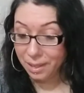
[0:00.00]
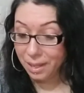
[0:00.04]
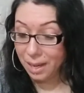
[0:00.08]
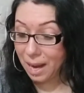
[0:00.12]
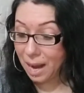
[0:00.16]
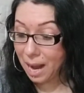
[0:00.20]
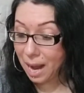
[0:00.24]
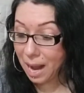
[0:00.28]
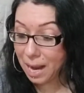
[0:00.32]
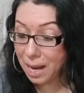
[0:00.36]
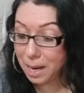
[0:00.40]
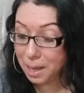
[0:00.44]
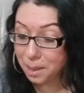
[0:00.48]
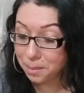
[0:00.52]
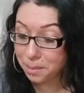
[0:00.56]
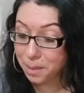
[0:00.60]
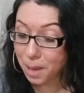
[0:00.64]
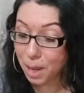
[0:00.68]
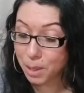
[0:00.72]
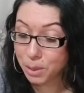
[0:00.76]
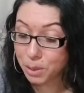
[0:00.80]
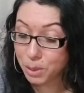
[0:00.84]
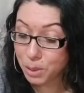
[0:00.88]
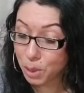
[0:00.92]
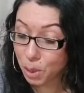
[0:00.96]
I am
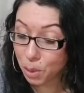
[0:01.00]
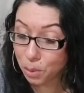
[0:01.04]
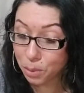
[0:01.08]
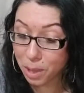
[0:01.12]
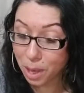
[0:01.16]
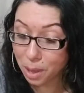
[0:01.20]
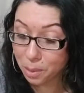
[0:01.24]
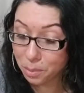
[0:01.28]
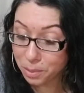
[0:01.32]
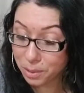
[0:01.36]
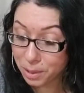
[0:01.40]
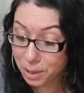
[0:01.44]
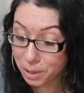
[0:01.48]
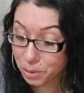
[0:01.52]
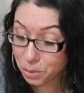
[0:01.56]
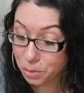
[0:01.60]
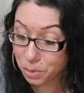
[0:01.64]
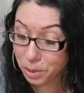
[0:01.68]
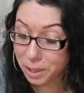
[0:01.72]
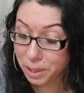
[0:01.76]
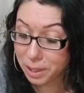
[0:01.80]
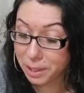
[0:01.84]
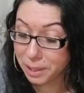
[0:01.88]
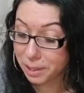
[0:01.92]
so done with this reading,